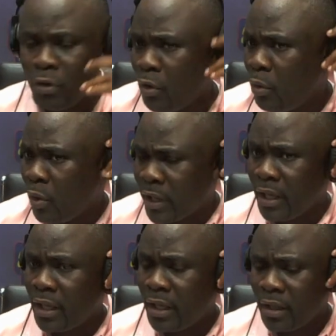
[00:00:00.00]
Oh,
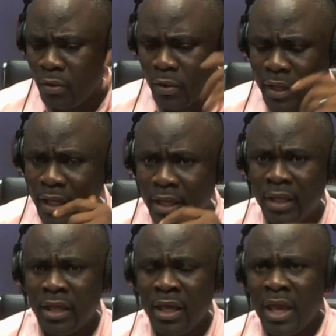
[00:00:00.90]
okay.
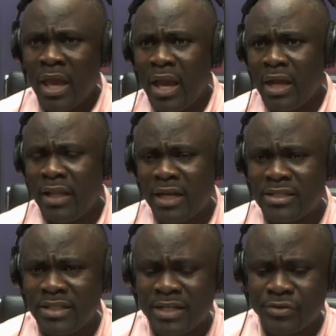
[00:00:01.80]

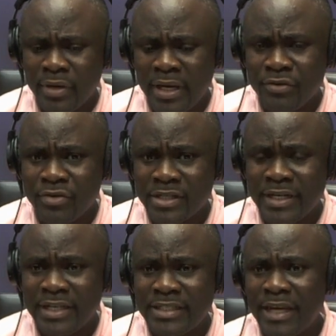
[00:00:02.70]
That's really
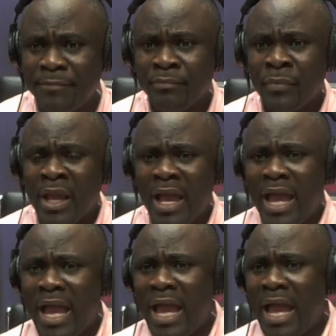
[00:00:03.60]
interesting.
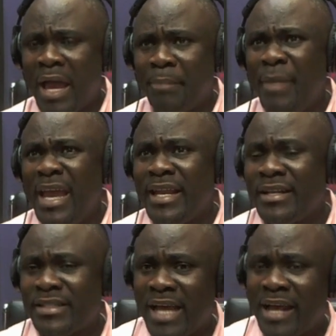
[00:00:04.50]
Meaning,
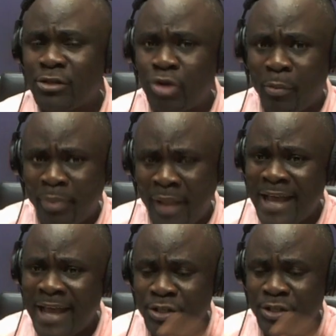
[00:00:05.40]

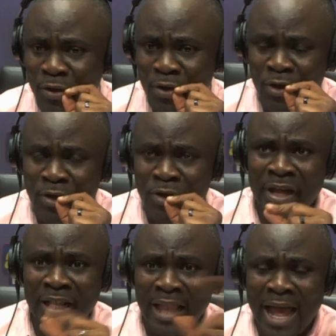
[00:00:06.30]
suppliers, no,
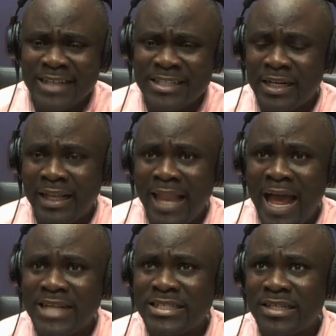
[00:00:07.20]

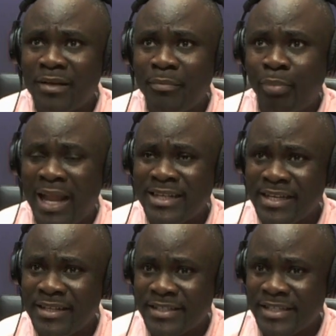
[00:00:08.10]
last
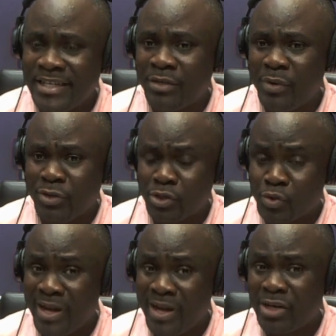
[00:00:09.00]
planting season, which was
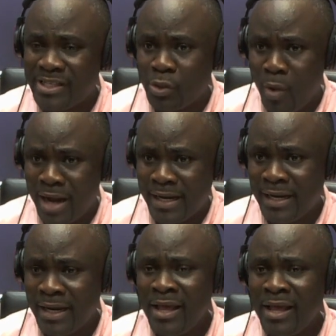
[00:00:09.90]
2021,
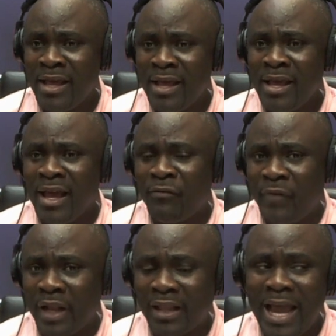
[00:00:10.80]

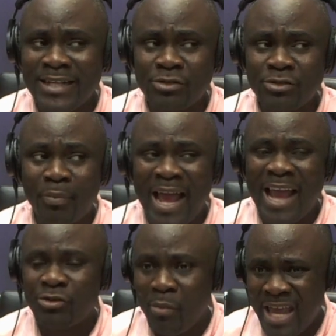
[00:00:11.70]
fertilizer
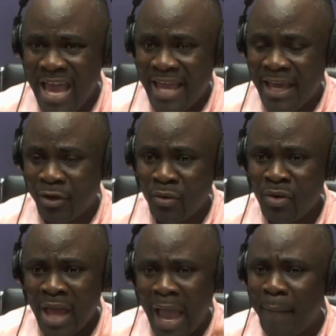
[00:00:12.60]
suppliers or more, you know,
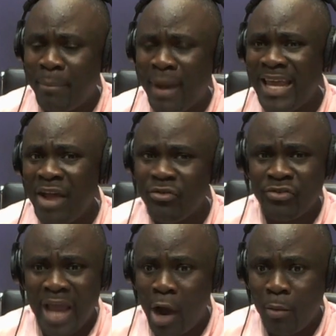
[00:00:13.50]
are buying
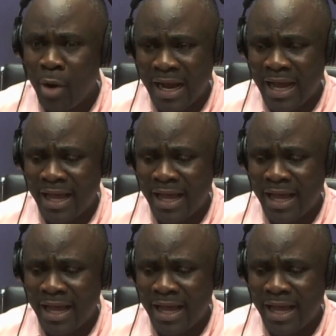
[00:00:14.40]
entry or mocha.